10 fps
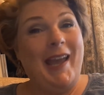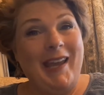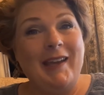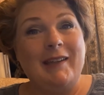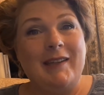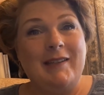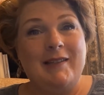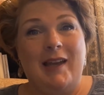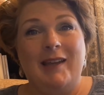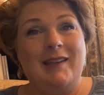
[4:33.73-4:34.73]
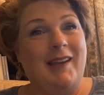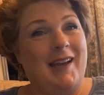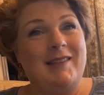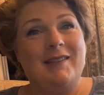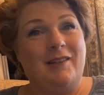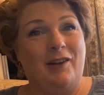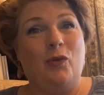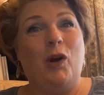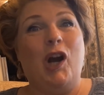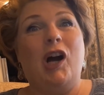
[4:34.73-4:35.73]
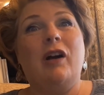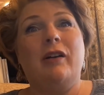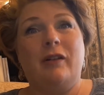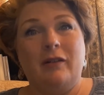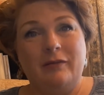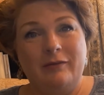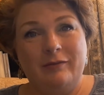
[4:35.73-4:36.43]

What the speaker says: And he's like, you guys, you're going to work harder.